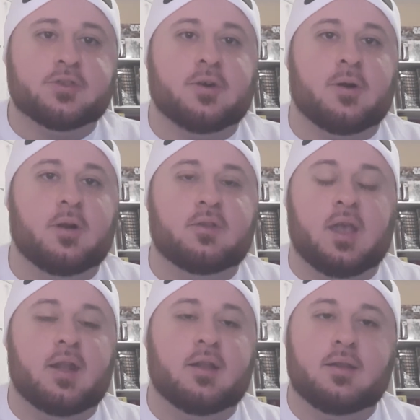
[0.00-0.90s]
cards,
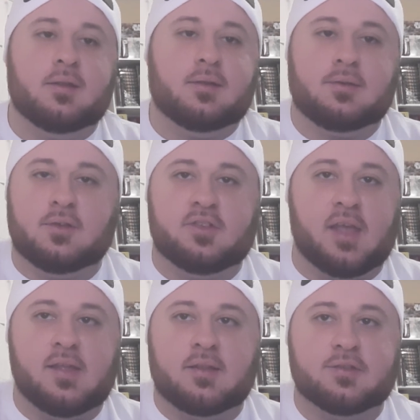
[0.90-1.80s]
and to say
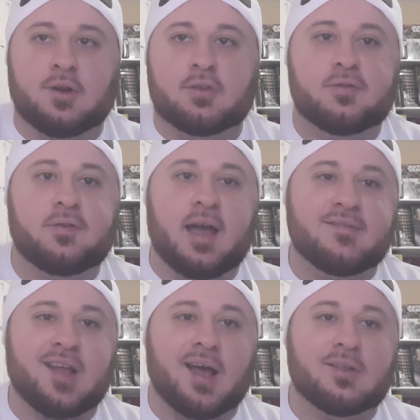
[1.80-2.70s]
that this card's
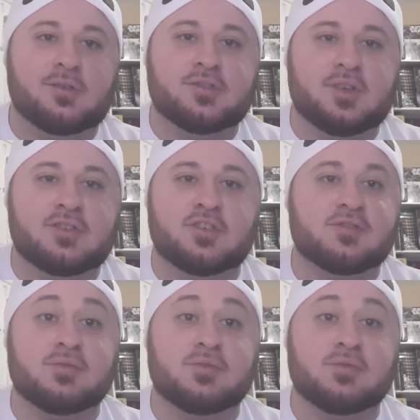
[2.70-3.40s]
$5 is just